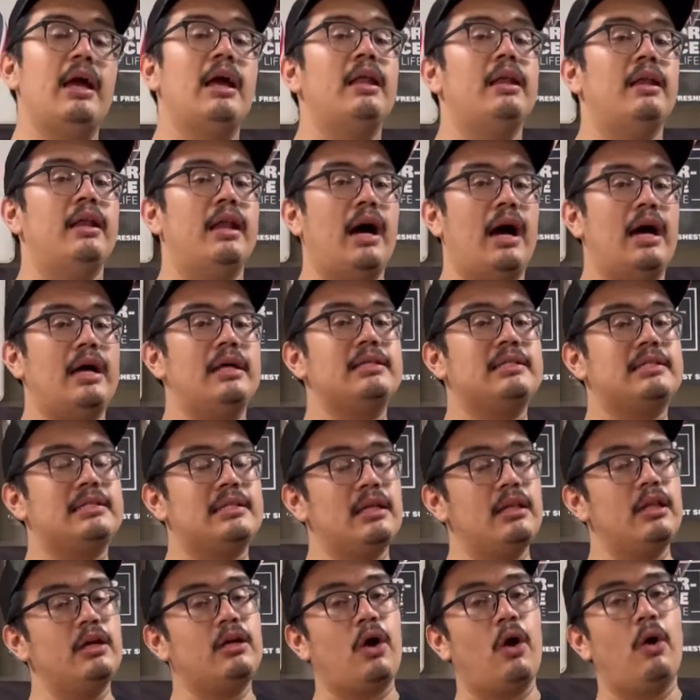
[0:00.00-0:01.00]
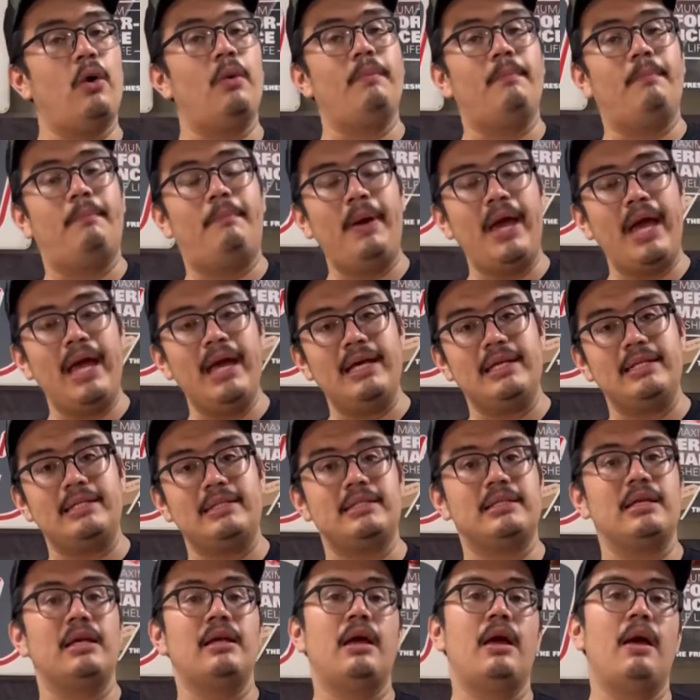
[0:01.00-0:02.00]
Not silicone
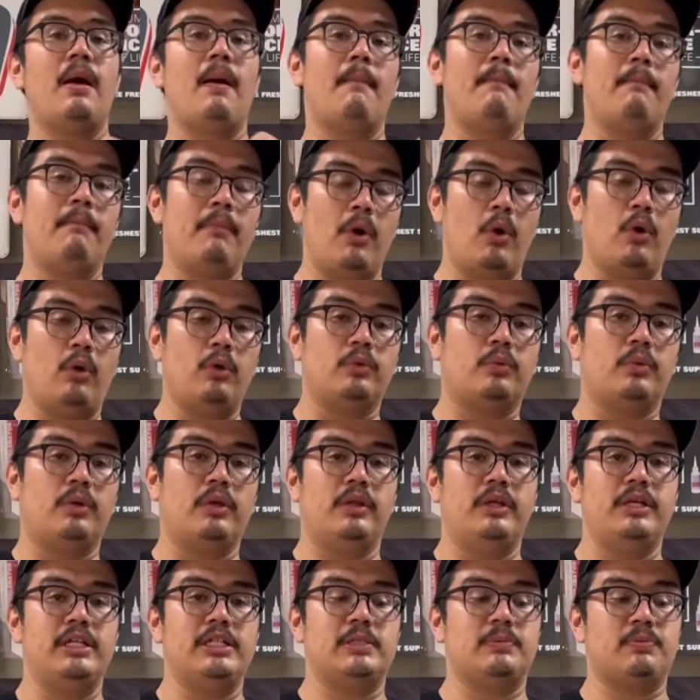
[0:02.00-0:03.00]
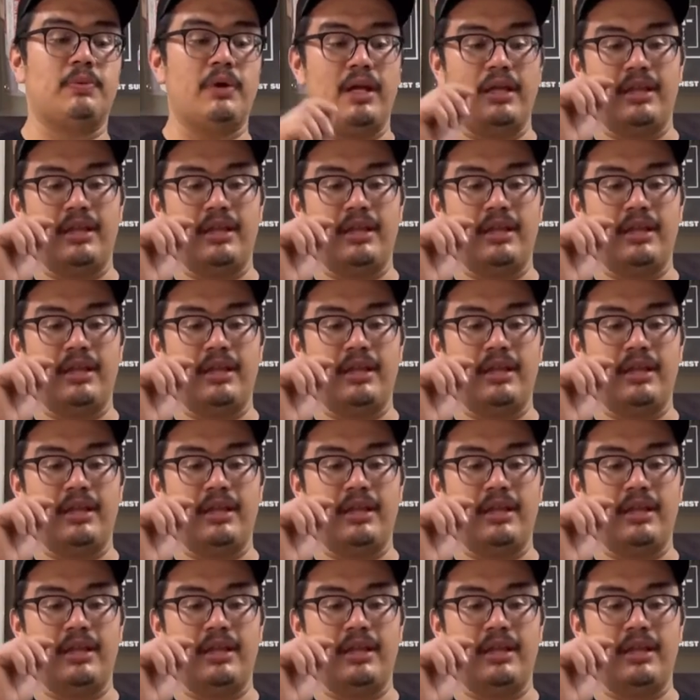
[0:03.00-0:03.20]
based mold release spray.